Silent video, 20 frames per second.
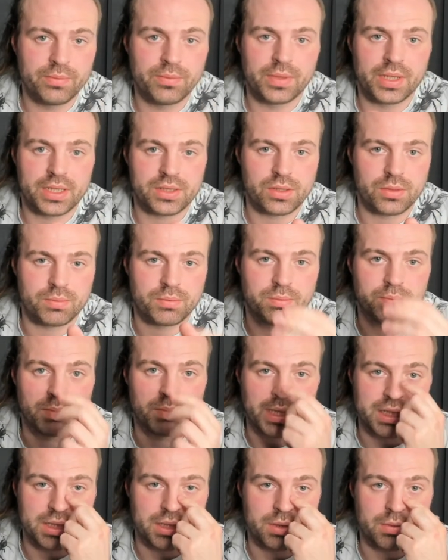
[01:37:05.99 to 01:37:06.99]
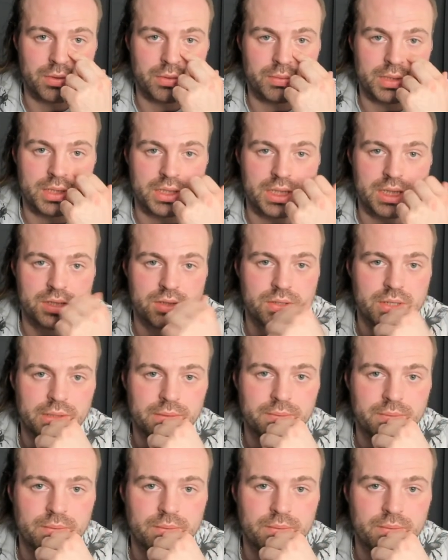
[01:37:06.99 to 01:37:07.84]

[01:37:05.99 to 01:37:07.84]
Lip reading: That's our painting we've been texturing.